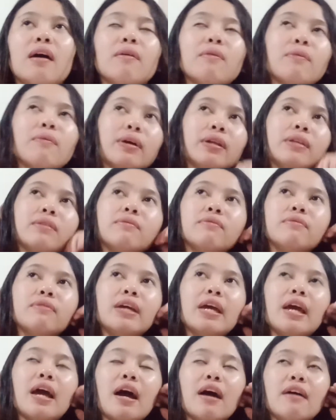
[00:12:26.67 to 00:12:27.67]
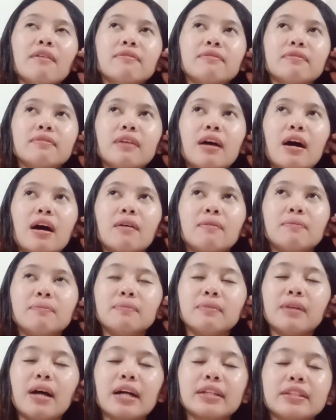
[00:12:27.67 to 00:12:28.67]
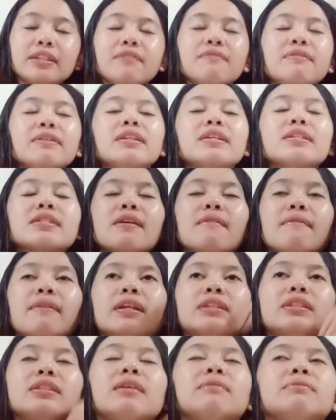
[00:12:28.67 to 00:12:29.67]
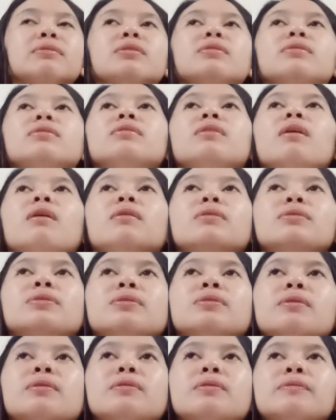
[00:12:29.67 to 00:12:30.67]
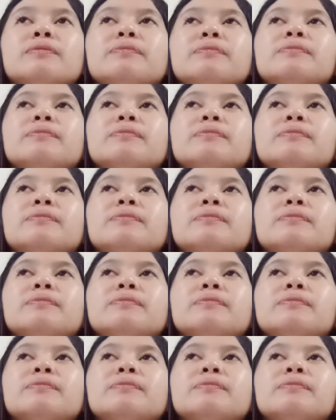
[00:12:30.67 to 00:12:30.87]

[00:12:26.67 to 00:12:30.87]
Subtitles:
when we have activities of enzymes could also